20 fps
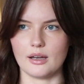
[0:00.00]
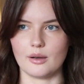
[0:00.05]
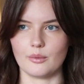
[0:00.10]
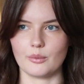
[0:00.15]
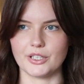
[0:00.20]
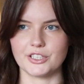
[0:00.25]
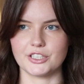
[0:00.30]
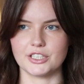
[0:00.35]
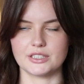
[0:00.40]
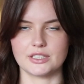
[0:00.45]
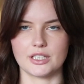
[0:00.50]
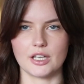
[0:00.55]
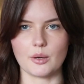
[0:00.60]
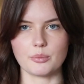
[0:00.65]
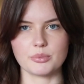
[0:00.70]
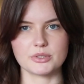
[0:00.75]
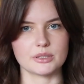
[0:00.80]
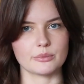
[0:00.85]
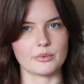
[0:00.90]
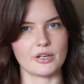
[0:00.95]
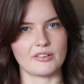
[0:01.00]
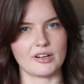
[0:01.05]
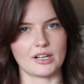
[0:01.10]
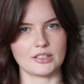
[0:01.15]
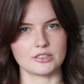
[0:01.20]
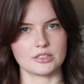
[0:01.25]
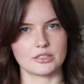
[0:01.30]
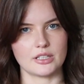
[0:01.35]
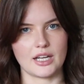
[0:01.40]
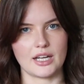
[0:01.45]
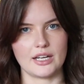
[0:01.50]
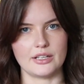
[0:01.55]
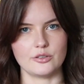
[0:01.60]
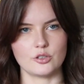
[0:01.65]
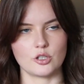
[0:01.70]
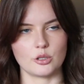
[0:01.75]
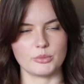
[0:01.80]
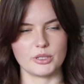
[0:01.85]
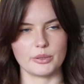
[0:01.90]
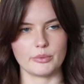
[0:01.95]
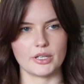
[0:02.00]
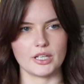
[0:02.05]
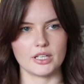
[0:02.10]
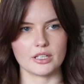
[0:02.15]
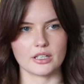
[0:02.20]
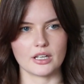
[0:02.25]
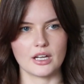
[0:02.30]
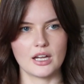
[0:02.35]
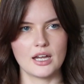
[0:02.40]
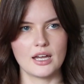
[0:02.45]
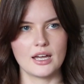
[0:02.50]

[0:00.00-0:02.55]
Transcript: which is the opposite way around to that I normally work,